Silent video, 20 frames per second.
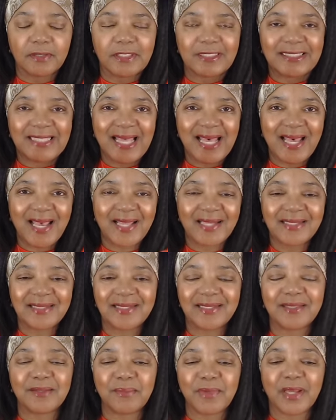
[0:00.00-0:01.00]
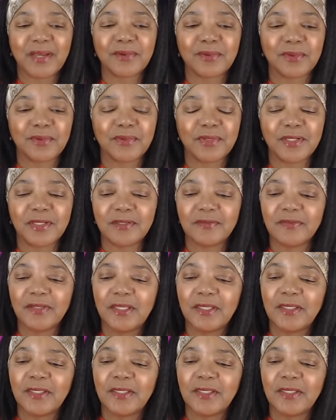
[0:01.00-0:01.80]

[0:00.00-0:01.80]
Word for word: it's hot in the microwave.